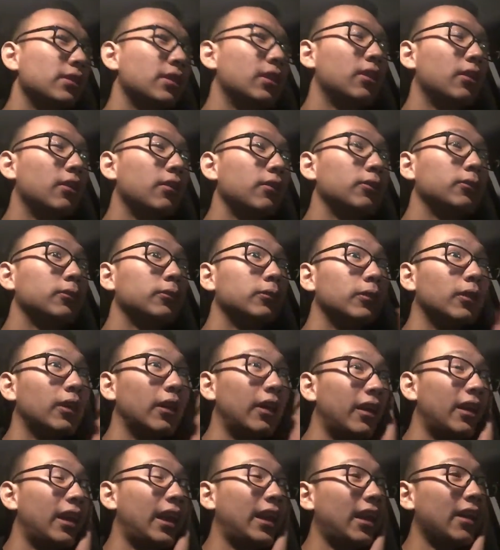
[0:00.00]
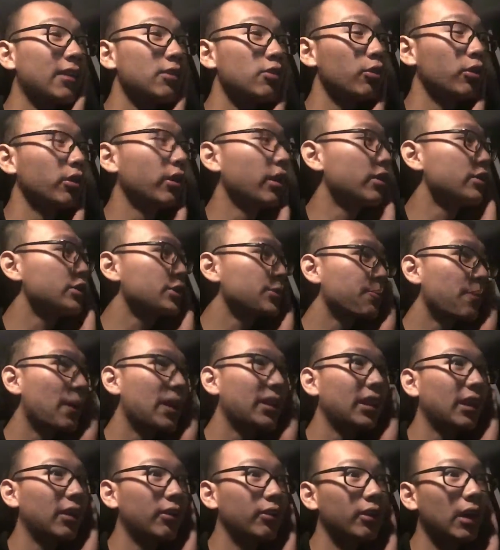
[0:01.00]
you know, like I already
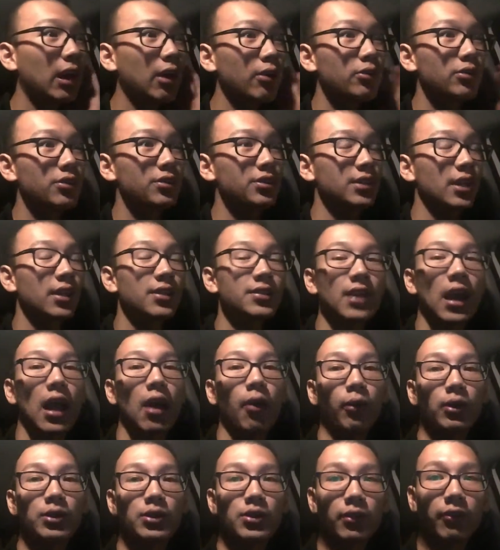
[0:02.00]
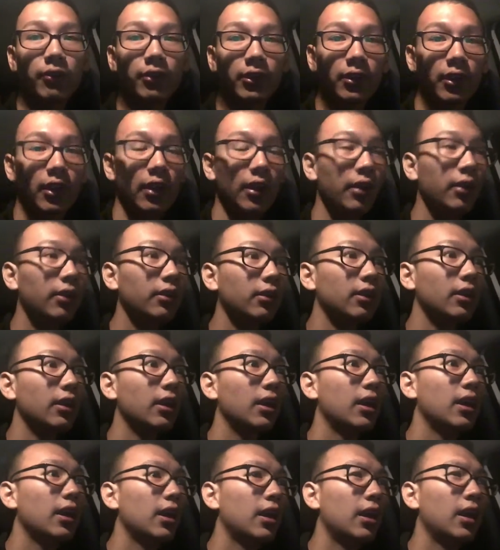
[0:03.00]
spent around 6 hours over there,
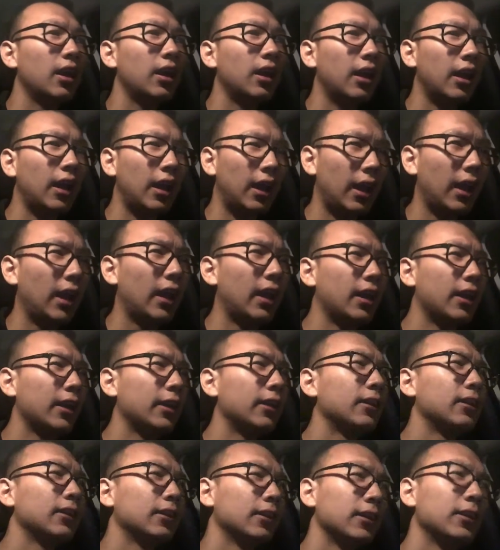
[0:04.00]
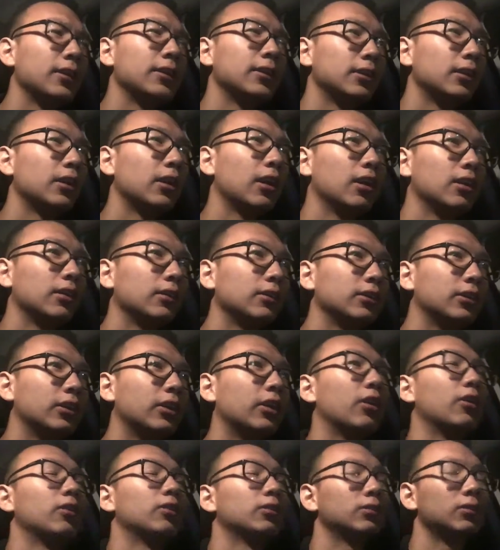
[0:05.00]
and you
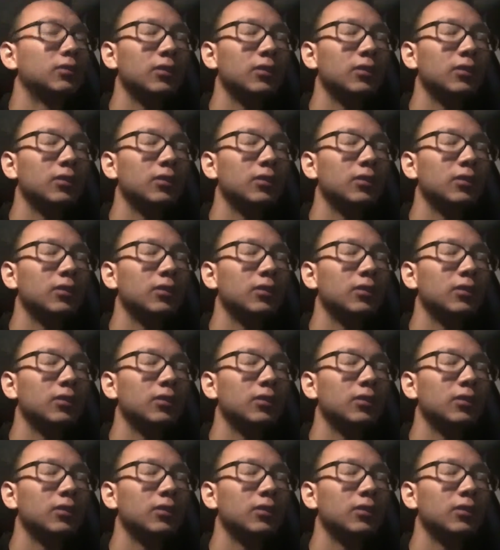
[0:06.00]
know,